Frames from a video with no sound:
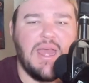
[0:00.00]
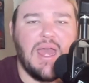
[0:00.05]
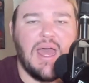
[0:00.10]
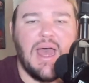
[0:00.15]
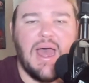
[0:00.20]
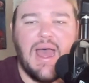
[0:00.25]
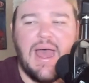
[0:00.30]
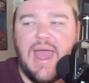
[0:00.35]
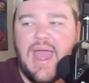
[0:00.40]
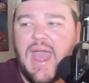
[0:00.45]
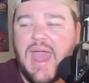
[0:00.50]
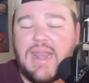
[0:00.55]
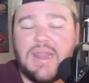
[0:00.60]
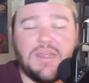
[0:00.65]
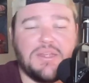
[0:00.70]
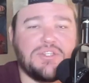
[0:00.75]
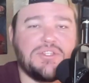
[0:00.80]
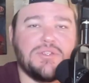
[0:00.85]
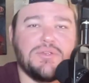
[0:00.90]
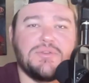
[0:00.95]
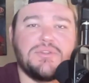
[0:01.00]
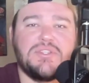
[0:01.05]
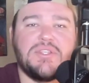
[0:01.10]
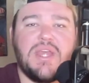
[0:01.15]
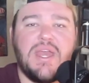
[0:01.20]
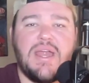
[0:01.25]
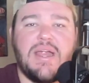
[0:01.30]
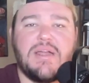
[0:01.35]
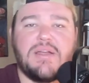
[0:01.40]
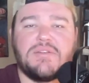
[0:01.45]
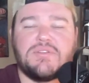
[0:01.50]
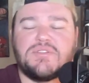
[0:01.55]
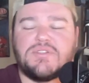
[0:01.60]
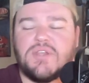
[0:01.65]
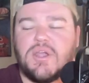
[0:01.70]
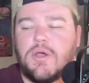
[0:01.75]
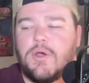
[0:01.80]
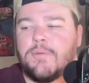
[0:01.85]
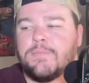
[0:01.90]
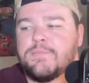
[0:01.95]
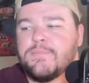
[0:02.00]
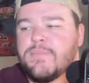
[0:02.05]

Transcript: had issues there. So